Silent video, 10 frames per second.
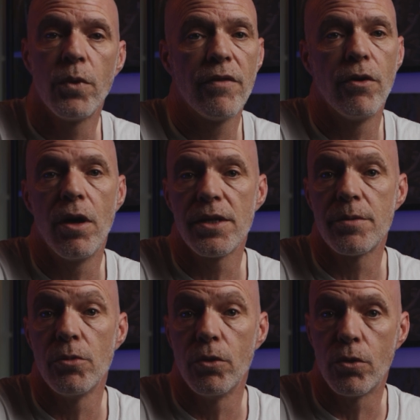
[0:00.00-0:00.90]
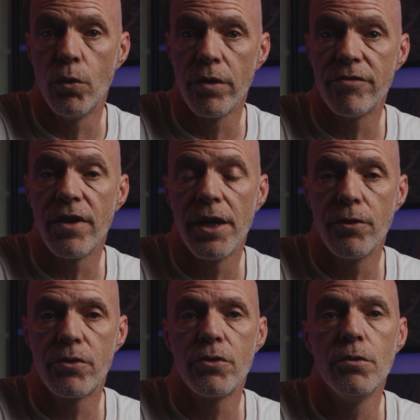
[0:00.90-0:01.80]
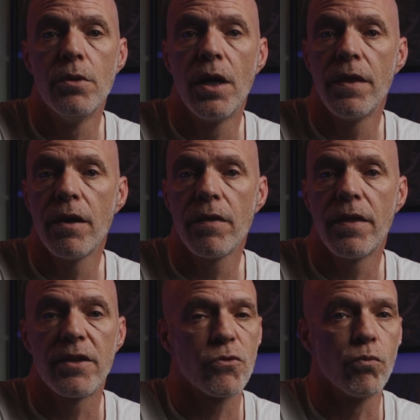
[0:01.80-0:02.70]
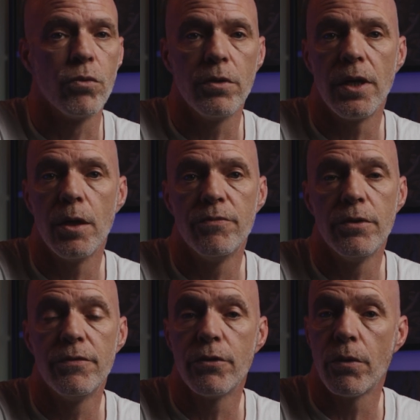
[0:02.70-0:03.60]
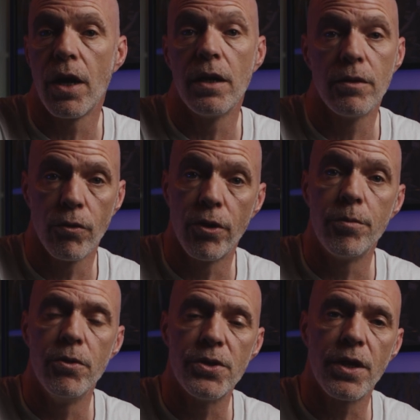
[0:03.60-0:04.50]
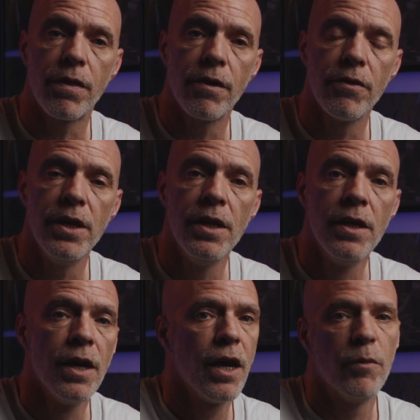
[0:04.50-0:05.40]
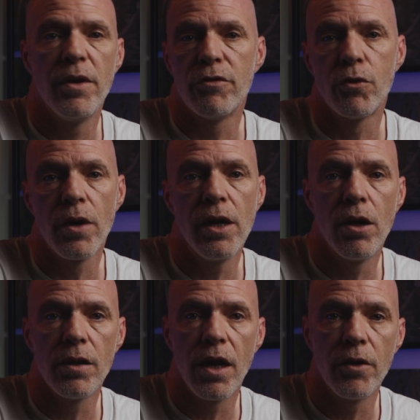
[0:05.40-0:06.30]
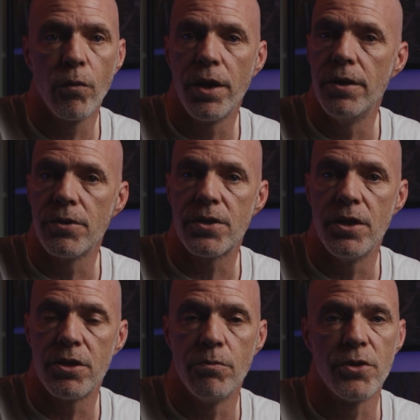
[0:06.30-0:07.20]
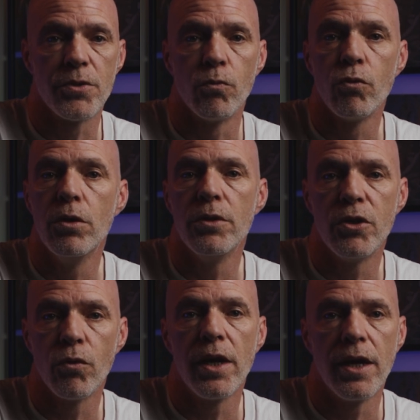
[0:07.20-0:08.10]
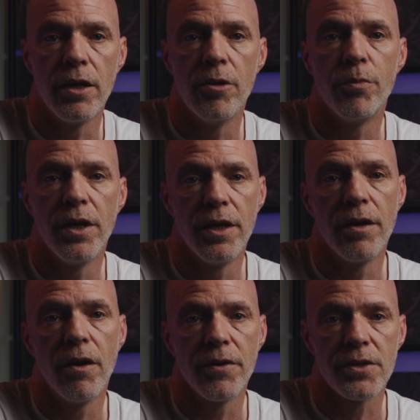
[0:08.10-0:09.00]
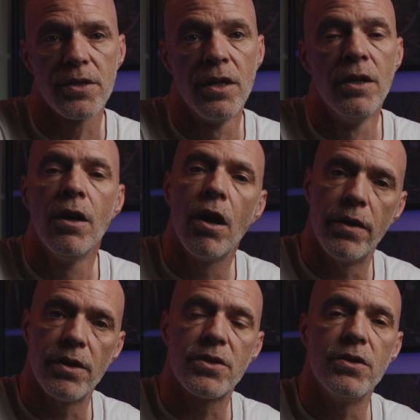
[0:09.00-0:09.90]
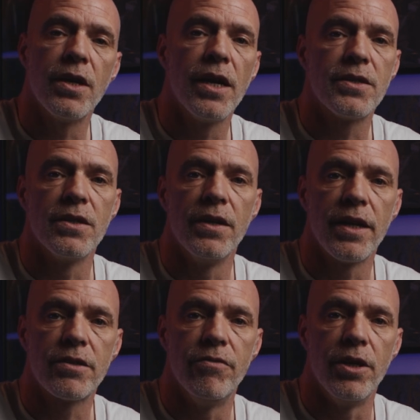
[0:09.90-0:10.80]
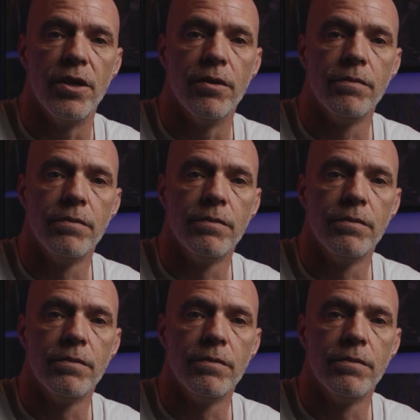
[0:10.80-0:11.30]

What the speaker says: We have an awesome little chord finder tool on there that's really helpful for learning music theory. And we have a great online radio station with some really great independent artists. All right, I'll see you guys in the next video.